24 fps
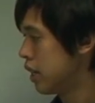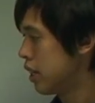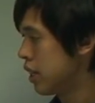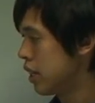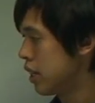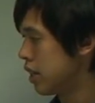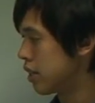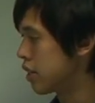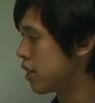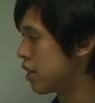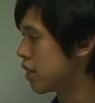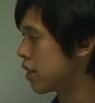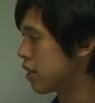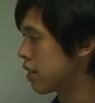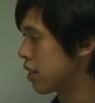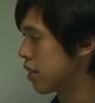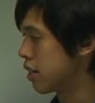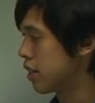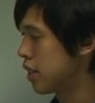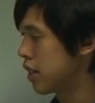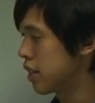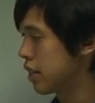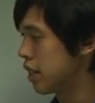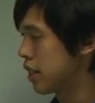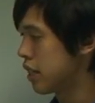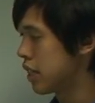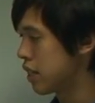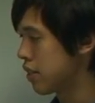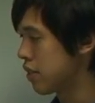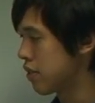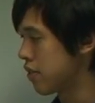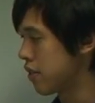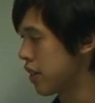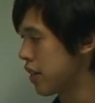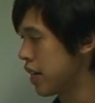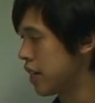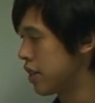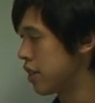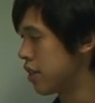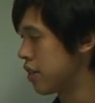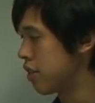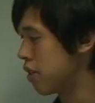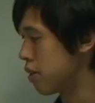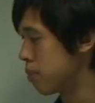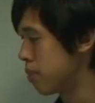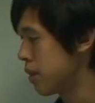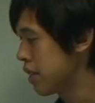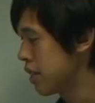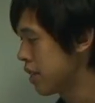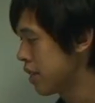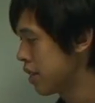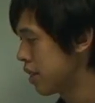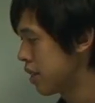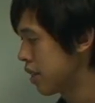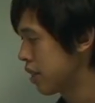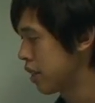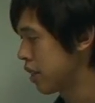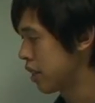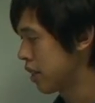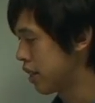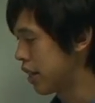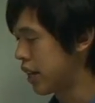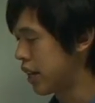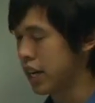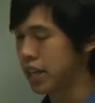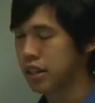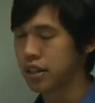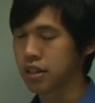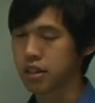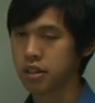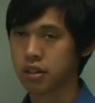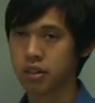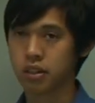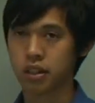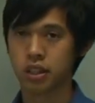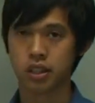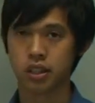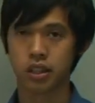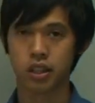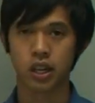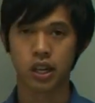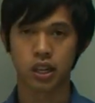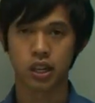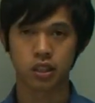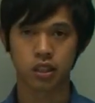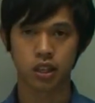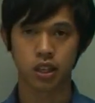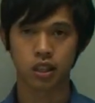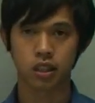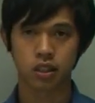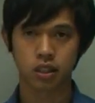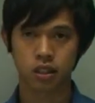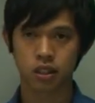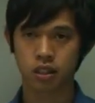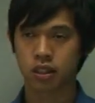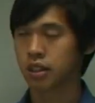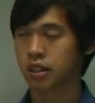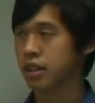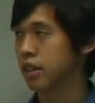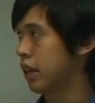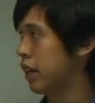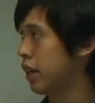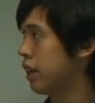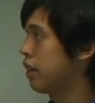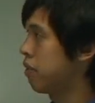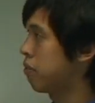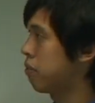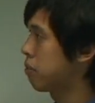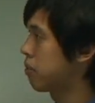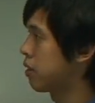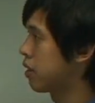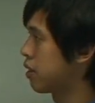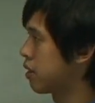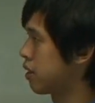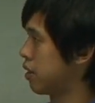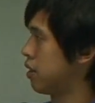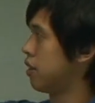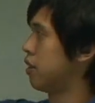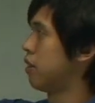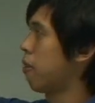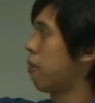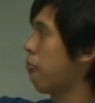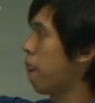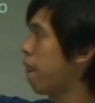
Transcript: Since six litres of N two are present, the N two is in excess. Okay? So